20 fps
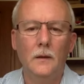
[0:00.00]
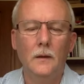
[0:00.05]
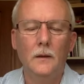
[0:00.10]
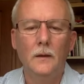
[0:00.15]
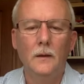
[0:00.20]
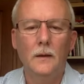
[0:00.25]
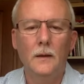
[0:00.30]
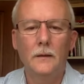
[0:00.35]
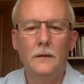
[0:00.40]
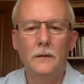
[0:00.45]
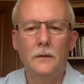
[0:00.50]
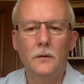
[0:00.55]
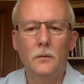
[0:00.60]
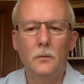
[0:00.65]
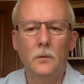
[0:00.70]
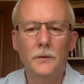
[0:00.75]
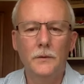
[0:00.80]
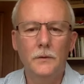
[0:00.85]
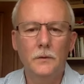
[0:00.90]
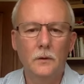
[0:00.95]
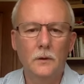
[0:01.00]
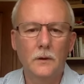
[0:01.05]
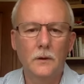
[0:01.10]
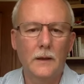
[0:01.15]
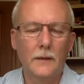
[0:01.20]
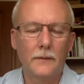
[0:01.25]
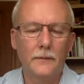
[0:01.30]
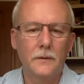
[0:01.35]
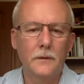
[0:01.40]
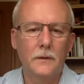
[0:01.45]
and they want to look
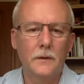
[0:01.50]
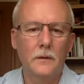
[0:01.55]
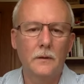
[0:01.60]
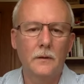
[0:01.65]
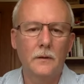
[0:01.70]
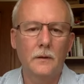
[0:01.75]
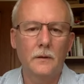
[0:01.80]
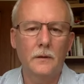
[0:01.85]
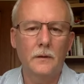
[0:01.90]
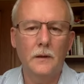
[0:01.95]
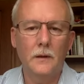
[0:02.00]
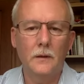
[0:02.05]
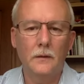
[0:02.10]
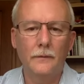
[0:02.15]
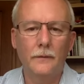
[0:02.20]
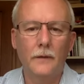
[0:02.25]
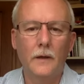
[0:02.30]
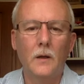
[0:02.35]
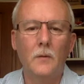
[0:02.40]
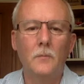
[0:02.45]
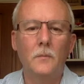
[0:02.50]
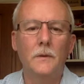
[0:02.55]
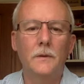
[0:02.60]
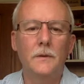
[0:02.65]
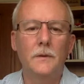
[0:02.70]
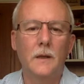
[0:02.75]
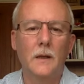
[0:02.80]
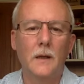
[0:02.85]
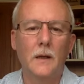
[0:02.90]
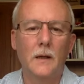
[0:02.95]
after the, their
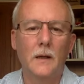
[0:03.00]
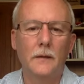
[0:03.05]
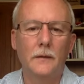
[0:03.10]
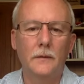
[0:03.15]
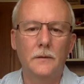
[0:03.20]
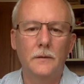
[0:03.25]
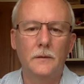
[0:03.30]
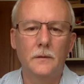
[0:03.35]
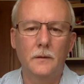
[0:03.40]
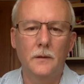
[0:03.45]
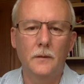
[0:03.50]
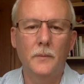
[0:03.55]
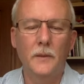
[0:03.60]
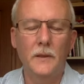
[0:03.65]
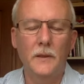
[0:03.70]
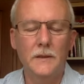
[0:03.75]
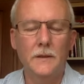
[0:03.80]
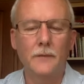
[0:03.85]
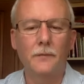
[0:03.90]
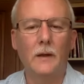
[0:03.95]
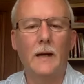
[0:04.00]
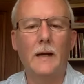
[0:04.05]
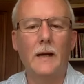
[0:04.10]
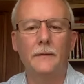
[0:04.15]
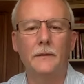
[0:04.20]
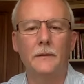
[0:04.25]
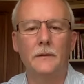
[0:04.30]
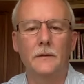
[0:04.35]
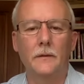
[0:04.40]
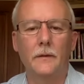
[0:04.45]
environment and the piece of
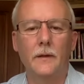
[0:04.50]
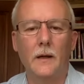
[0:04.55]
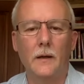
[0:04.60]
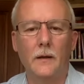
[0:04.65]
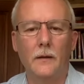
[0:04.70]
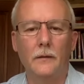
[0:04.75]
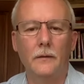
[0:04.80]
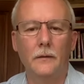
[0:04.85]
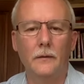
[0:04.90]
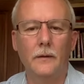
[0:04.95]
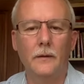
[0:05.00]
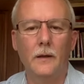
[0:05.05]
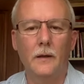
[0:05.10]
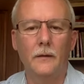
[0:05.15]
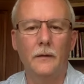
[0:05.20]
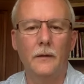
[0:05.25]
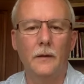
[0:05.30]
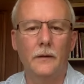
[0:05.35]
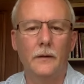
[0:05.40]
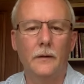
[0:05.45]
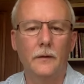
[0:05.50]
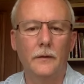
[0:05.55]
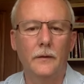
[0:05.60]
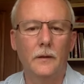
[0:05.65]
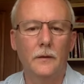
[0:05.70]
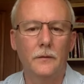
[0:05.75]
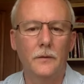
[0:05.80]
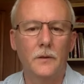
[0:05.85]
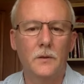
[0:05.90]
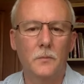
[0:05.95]
land that, that that
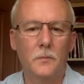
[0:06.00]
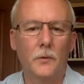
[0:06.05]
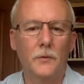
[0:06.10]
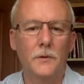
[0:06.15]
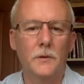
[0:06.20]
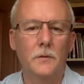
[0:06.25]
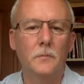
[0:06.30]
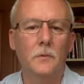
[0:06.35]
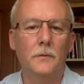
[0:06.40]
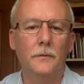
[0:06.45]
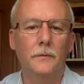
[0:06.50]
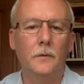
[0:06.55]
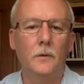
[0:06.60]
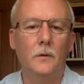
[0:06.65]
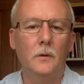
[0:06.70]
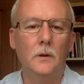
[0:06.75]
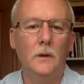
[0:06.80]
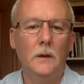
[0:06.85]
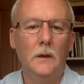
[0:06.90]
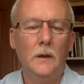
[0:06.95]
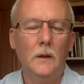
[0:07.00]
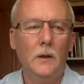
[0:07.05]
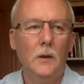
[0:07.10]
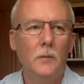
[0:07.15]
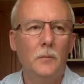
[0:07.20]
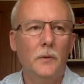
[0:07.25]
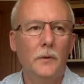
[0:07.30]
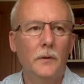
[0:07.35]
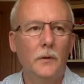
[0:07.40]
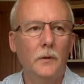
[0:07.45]
they're responsible for.
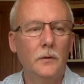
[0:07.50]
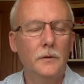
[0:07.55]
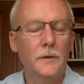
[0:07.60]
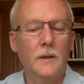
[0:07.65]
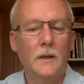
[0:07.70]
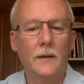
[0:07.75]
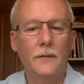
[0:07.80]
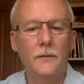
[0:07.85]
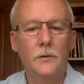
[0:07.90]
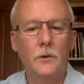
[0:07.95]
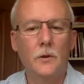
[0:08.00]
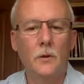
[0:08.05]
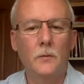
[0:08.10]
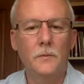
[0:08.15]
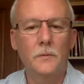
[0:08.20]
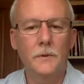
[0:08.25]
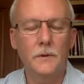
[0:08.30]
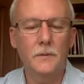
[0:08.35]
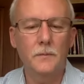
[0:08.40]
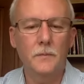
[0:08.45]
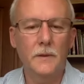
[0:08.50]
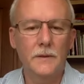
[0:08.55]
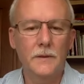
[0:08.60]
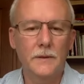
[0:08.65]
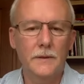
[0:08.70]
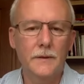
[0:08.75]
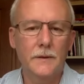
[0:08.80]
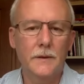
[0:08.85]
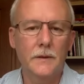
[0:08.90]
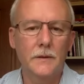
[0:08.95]
But they also have jobs as
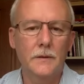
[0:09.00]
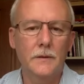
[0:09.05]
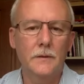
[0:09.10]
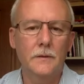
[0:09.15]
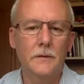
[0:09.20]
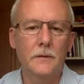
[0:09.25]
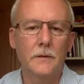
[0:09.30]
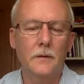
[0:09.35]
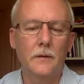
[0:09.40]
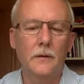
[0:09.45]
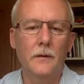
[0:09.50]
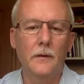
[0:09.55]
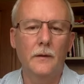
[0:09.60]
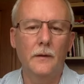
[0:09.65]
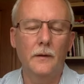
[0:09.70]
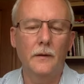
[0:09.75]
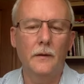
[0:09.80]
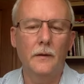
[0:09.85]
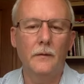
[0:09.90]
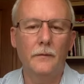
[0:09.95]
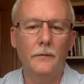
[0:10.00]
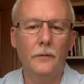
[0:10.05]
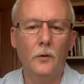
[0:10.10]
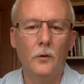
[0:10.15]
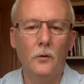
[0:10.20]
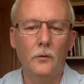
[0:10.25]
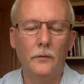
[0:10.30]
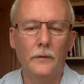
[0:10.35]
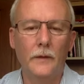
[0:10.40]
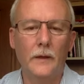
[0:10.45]
businesses
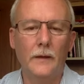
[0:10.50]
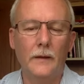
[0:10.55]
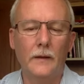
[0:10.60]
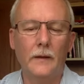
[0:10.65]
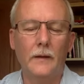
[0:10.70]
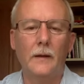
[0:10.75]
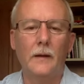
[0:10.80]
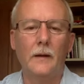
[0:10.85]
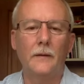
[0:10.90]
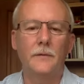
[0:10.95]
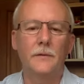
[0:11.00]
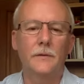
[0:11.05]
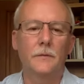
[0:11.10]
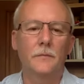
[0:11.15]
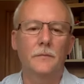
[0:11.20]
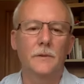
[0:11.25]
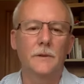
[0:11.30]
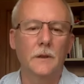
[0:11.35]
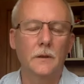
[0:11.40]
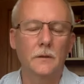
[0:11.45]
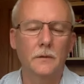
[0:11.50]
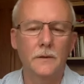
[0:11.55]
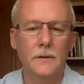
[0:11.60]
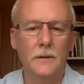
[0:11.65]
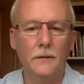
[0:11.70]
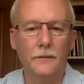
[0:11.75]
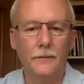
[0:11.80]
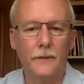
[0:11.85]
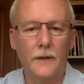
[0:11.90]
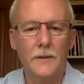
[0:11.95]
involved that, have some serious
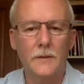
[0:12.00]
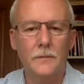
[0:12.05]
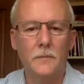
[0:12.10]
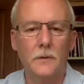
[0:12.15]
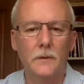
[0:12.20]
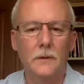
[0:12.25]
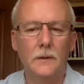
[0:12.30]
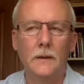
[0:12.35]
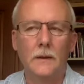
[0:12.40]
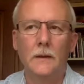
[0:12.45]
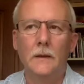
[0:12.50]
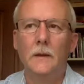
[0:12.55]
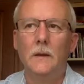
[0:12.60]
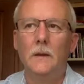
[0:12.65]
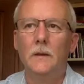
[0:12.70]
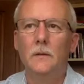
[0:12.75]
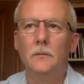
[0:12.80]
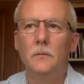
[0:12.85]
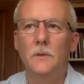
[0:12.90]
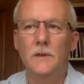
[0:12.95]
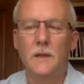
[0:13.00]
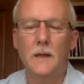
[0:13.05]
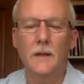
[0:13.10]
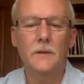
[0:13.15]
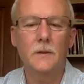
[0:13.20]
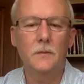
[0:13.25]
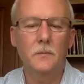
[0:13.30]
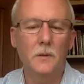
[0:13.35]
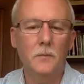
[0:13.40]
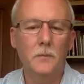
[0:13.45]
investment, which
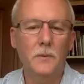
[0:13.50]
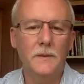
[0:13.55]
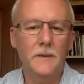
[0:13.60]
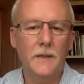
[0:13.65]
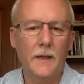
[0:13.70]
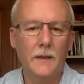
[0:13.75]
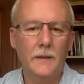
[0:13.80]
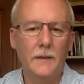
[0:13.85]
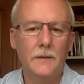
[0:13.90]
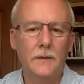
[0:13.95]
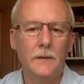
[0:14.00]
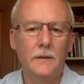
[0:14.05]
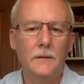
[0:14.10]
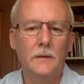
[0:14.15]
has to be protected.